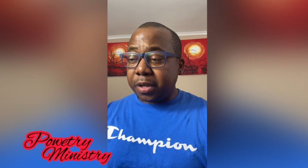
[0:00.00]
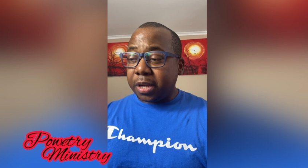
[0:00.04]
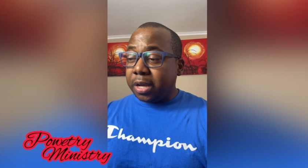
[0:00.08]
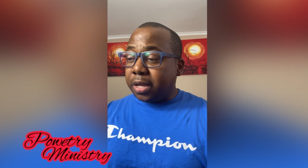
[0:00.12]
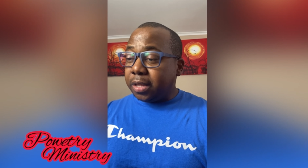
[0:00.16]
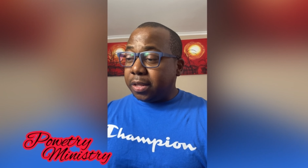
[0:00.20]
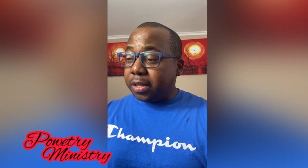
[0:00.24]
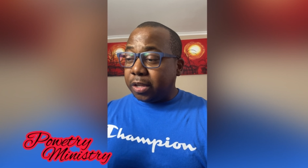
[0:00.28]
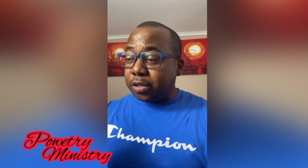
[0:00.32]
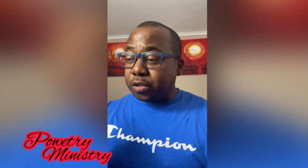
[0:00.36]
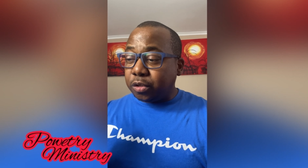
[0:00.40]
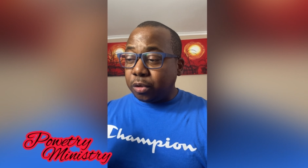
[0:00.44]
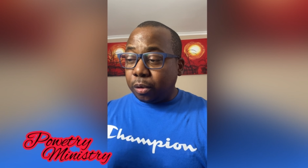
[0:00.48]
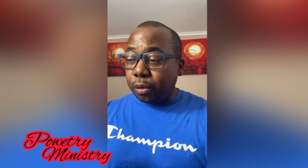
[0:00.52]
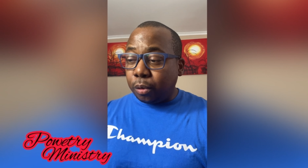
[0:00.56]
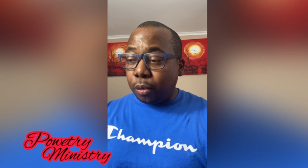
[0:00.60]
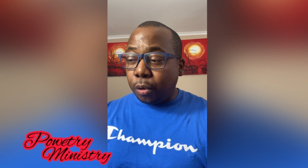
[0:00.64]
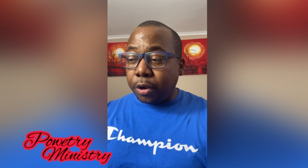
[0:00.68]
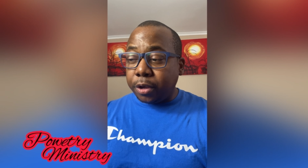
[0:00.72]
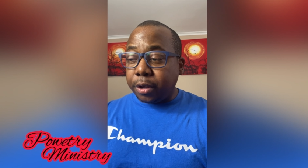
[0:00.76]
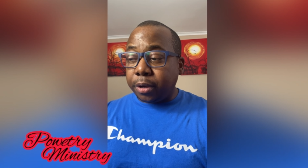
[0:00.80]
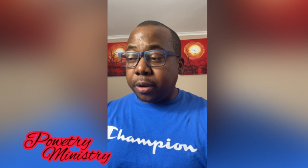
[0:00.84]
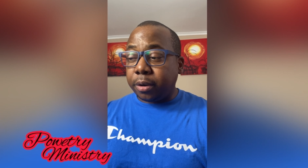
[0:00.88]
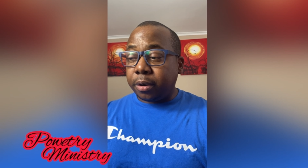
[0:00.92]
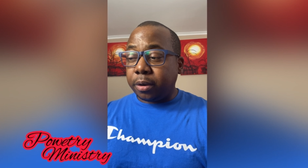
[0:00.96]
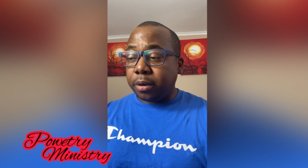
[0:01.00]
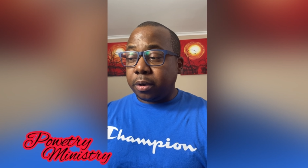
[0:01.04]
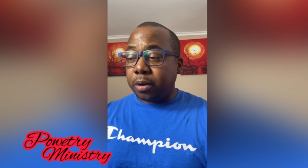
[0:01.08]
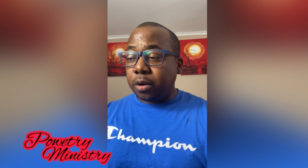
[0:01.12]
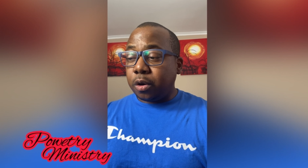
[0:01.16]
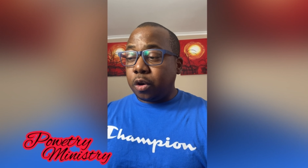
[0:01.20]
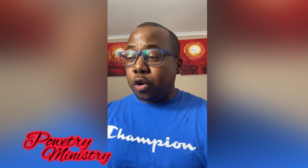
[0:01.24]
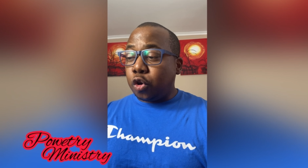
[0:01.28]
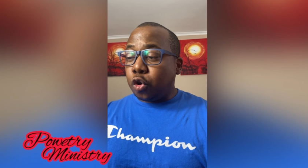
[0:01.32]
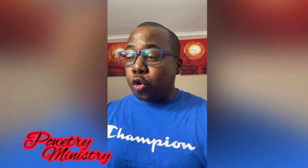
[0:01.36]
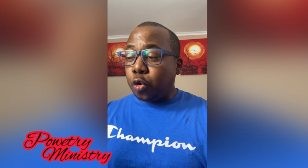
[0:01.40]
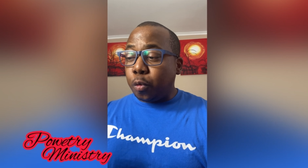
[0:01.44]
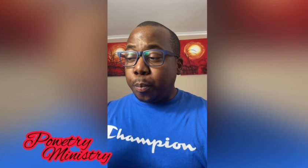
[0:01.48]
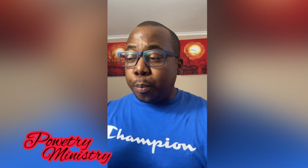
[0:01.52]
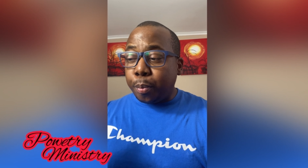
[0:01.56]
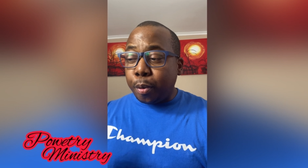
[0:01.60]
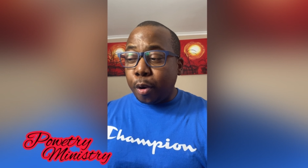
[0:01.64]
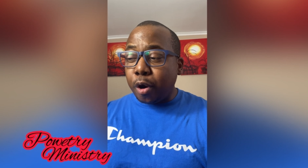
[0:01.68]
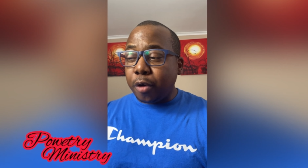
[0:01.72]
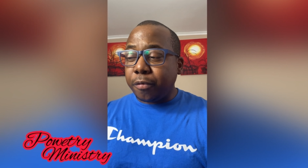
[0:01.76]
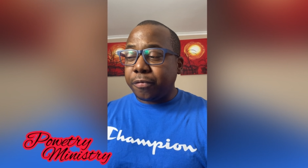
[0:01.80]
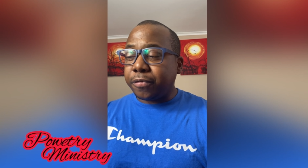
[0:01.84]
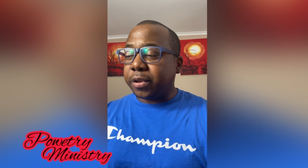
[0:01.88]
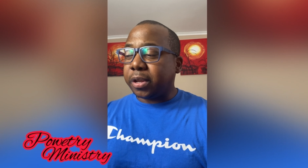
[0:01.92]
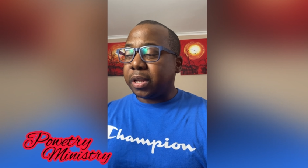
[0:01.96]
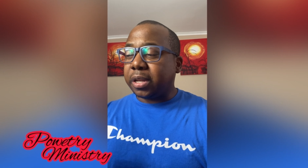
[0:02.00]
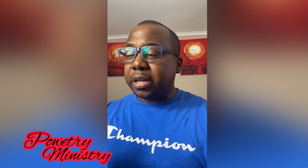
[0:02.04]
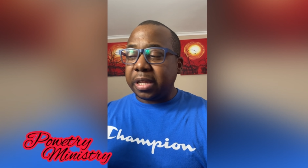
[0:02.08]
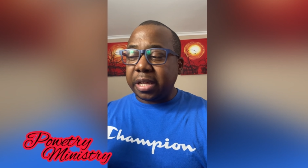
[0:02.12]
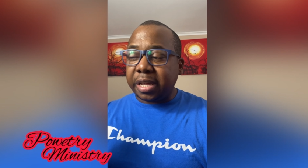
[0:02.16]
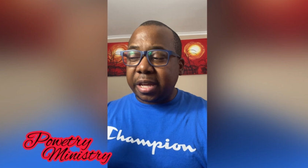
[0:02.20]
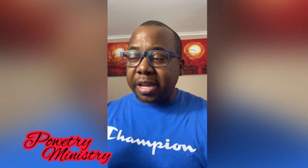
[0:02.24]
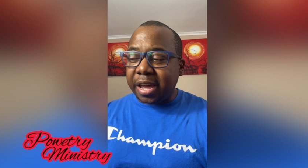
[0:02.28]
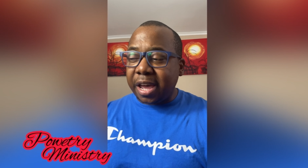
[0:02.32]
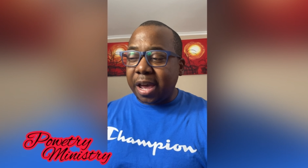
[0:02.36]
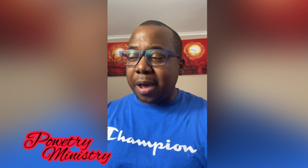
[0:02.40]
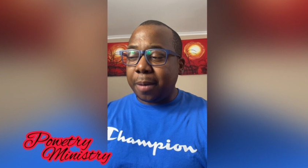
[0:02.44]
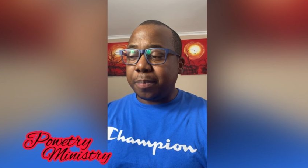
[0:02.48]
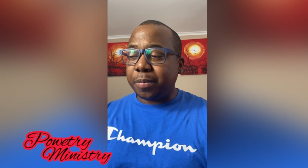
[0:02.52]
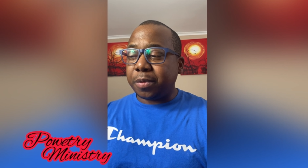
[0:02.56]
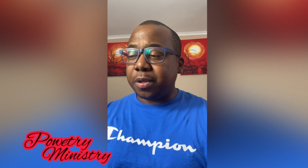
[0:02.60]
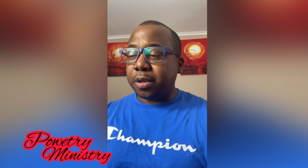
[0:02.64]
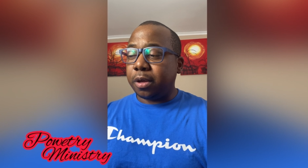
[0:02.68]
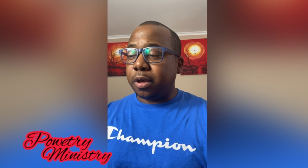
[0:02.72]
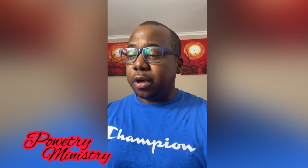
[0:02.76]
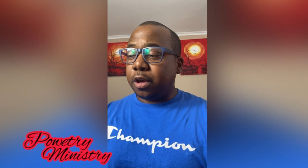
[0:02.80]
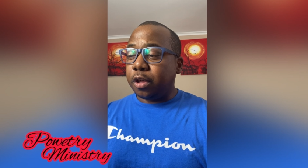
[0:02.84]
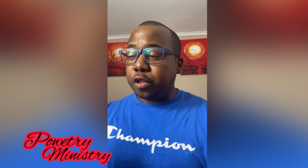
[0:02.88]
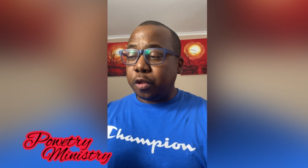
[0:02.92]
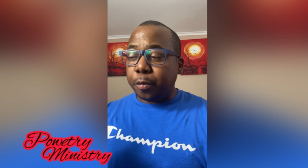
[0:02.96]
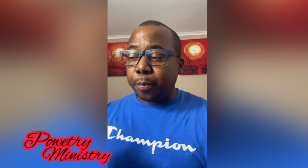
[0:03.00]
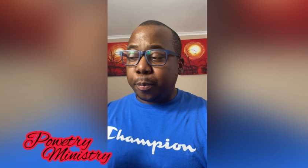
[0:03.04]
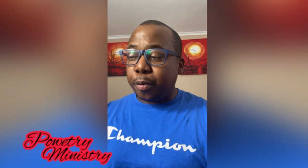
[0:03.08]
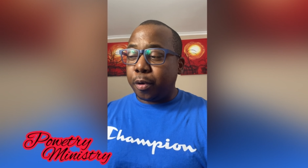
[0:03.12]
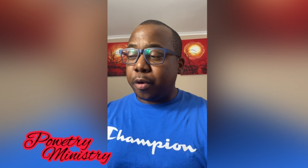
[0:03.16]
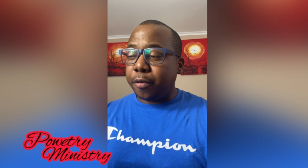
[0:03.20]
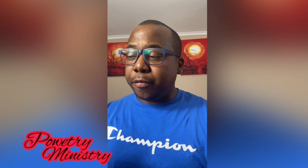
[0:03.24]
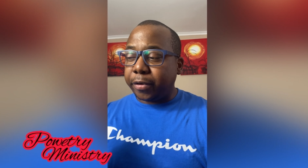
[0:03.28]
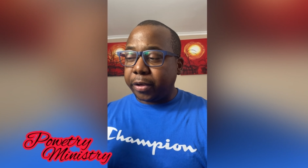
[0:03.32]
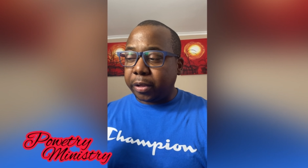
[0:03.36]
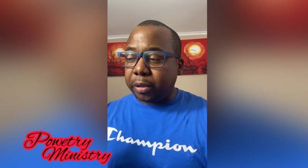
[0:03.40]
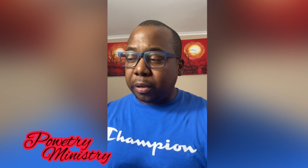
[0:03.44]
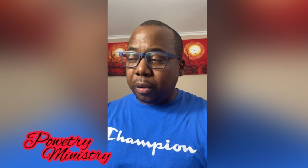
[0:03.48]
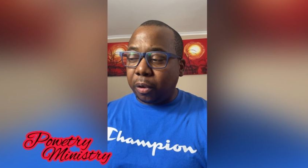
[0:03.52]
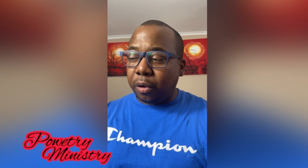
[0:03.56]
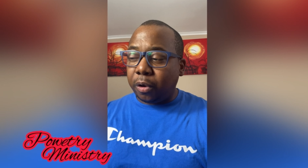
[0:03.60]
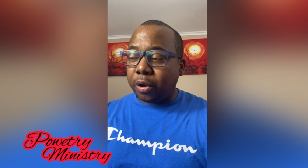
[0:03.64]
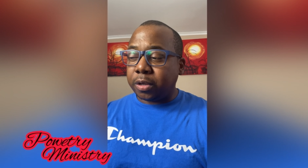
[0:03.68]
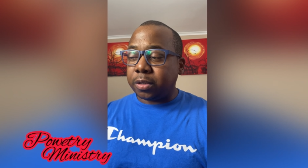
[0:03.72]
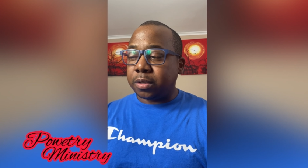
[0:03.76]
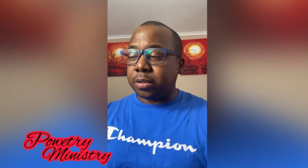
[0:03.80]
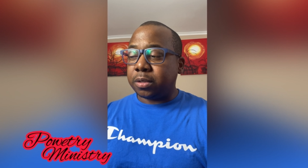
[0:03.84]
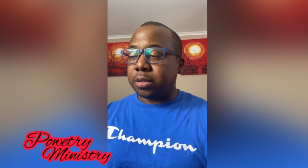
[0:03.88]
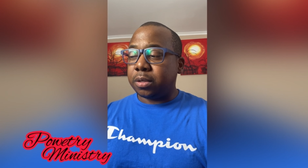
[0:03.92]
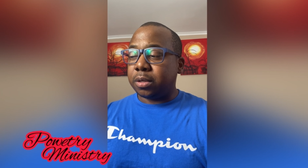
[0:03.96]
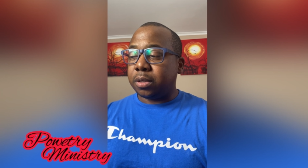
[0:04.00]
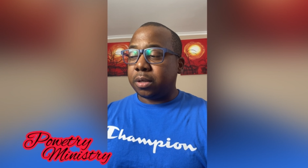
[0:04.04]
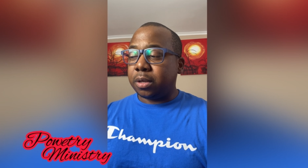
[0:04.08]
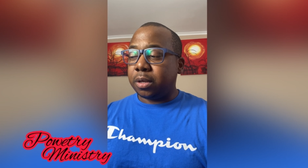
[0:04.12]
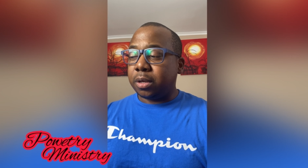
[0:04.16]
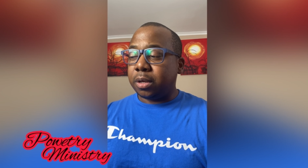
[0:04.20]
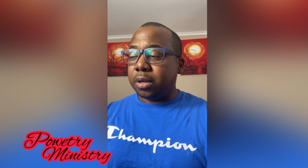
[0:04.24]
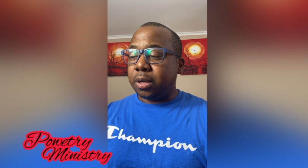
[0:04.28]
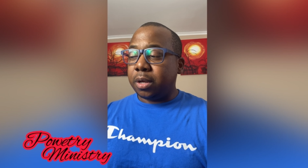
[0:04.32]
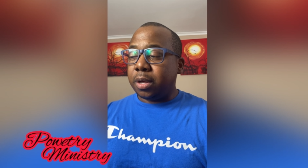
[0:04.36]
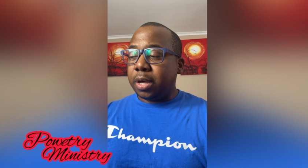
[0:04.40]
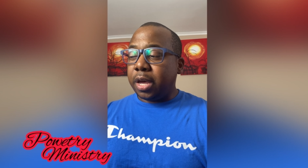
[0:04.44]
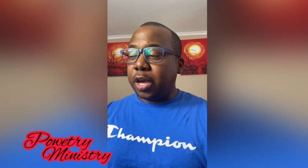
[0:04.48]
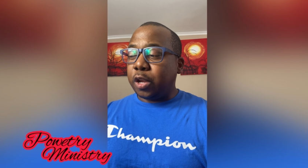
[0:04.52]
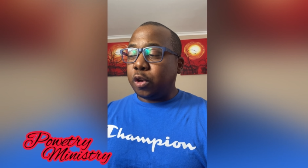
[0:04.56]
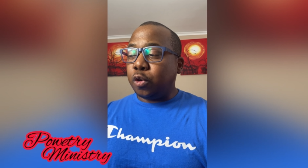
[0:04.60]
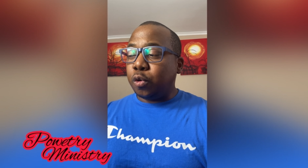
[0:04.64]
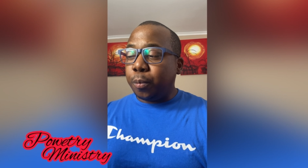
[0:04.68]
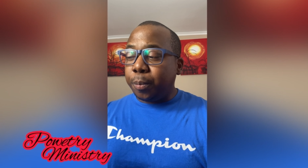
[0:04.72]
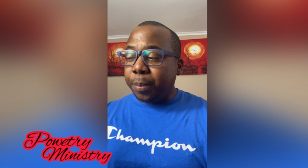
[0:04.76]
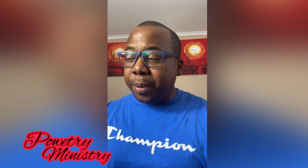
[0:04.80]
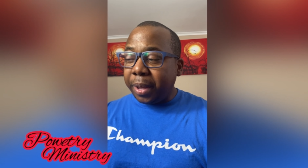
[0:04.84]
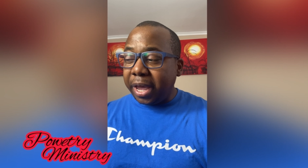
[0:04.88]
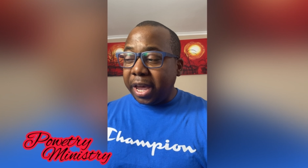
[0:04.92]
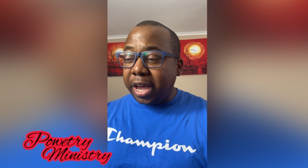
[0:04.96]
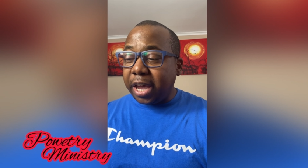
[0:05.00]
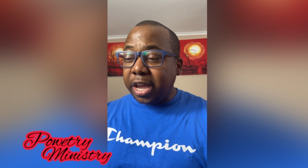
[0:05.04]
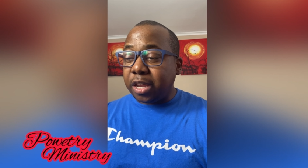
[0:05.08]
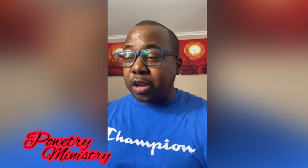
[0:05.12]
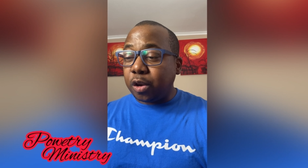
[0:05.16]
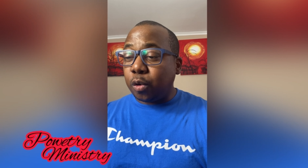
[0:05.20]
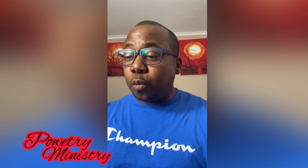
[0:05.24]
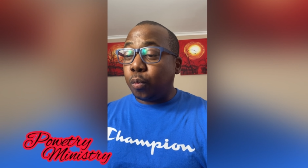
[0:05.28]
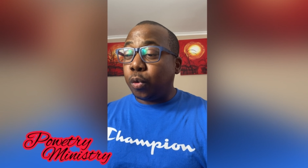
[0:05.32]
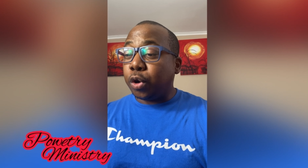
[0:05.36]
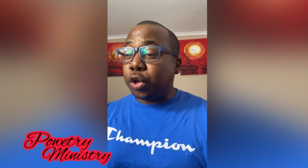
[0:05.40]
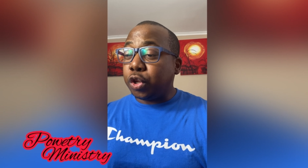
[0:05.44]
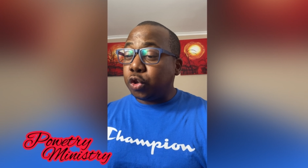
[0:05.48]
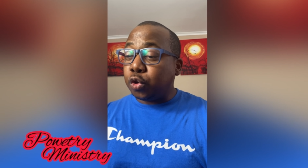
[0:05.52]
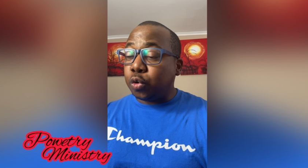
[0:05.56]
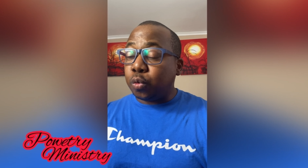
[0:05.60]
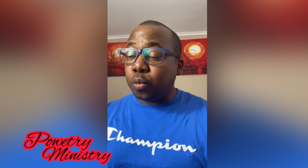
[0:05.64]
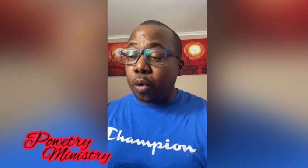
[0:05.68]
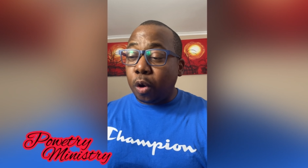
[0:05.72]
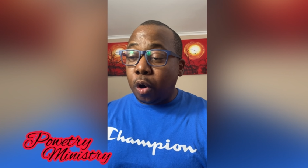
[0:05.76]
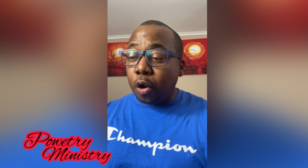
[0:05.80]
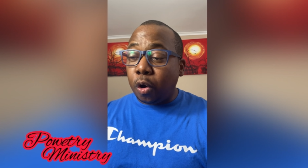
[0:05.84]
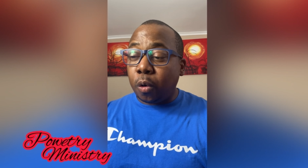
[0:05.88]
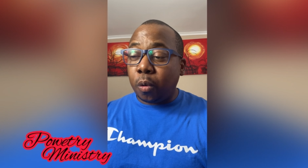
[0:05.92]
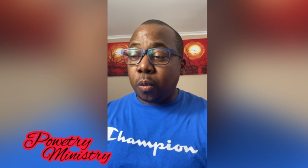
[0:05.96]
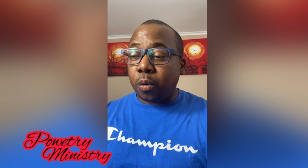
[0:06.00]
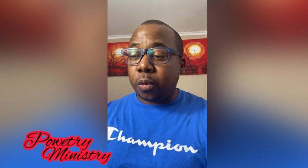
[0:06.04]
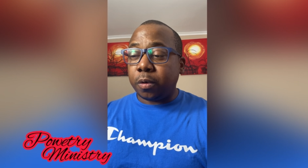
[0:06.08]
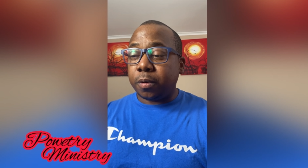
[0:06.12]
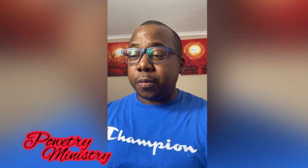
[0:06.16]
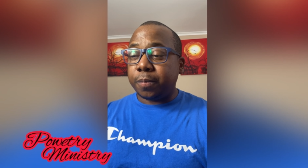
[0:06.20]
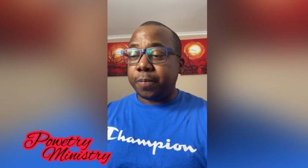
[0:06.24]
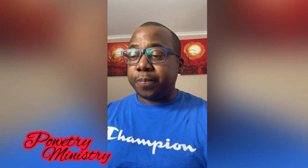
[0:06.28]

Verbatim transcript: there's a lawyer who perfectly kept the perfect laws and who paid what you owe.